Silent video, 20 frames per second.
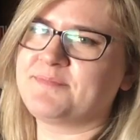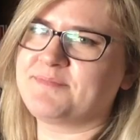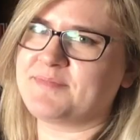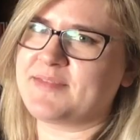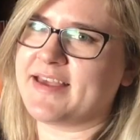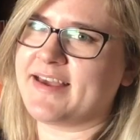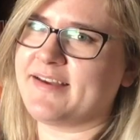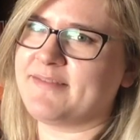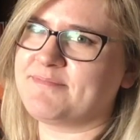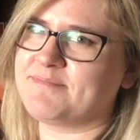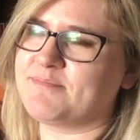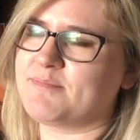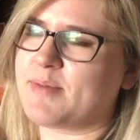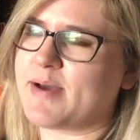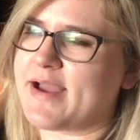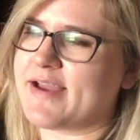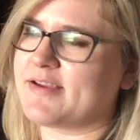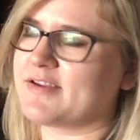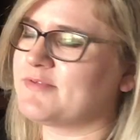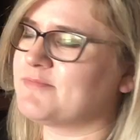Yeah,
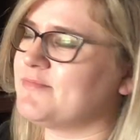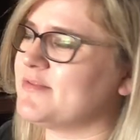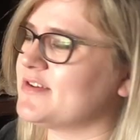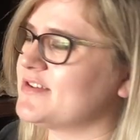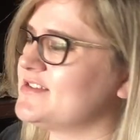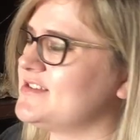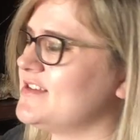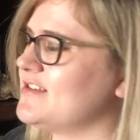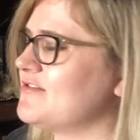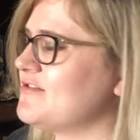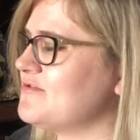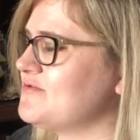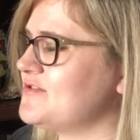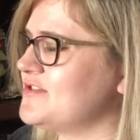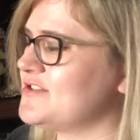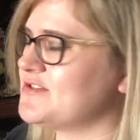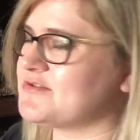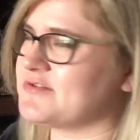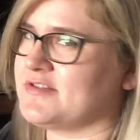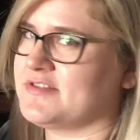buying books at grocery
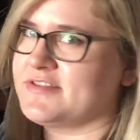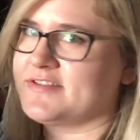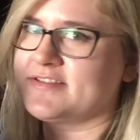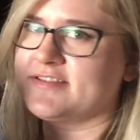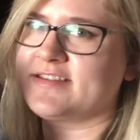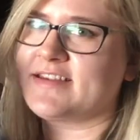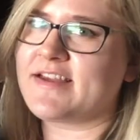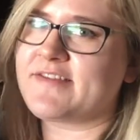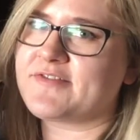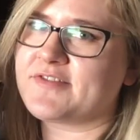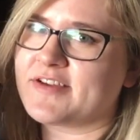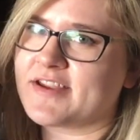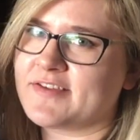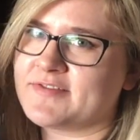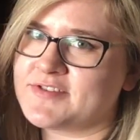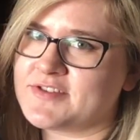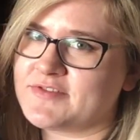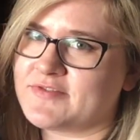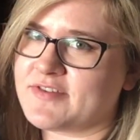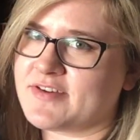stores never
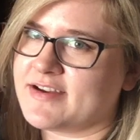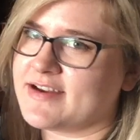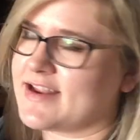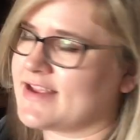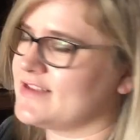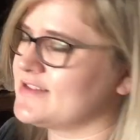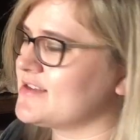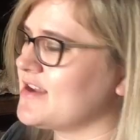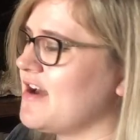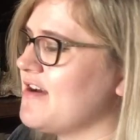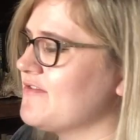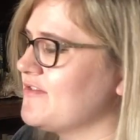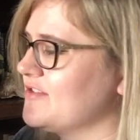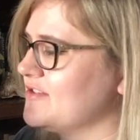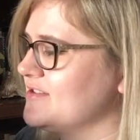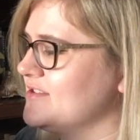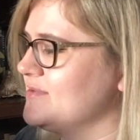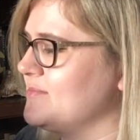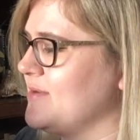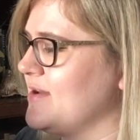gives you very nice
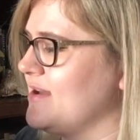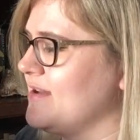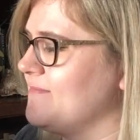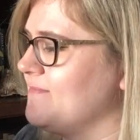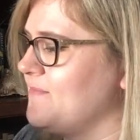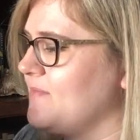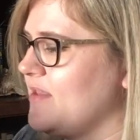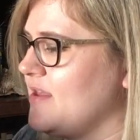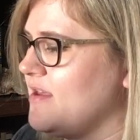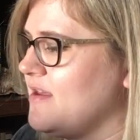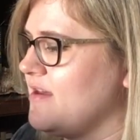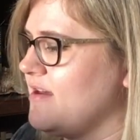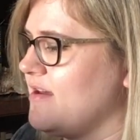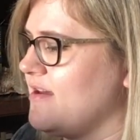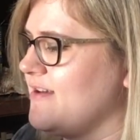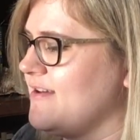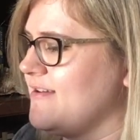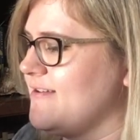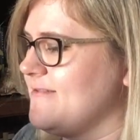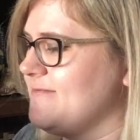covers, but
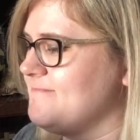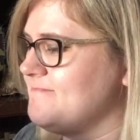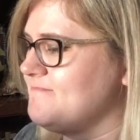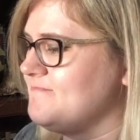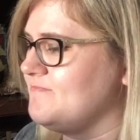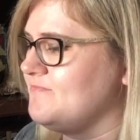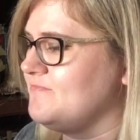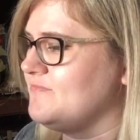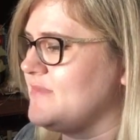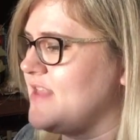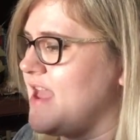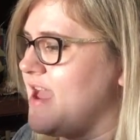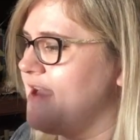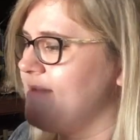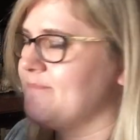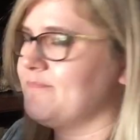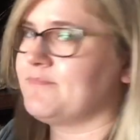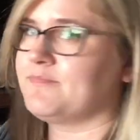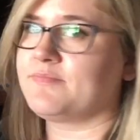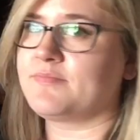yeah,
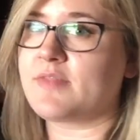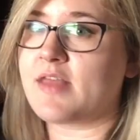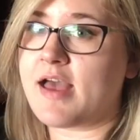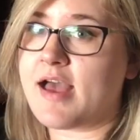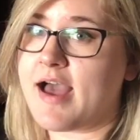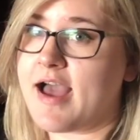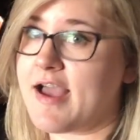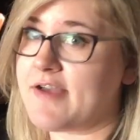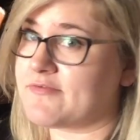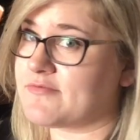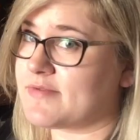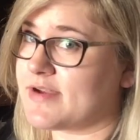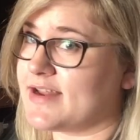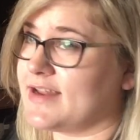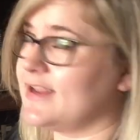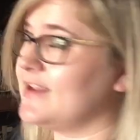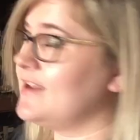I've read